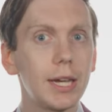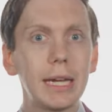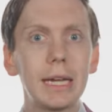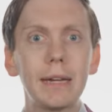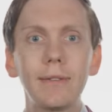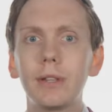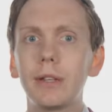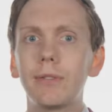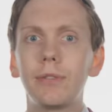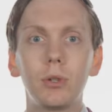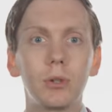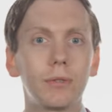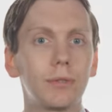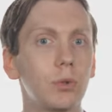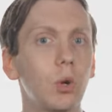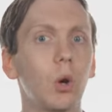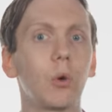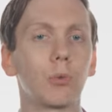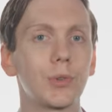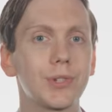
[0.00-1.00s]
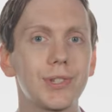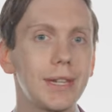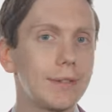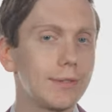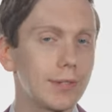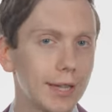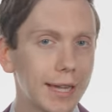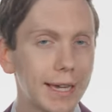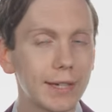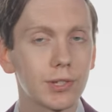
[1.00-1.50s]
even if you have not
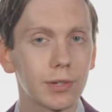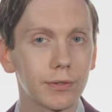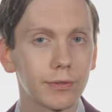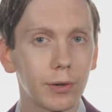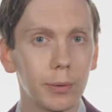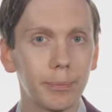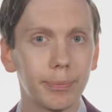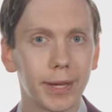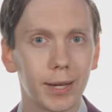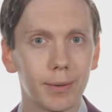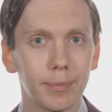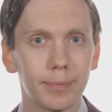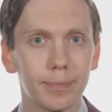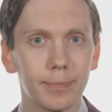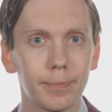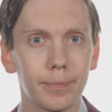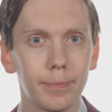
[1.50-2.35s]
received a letter from them.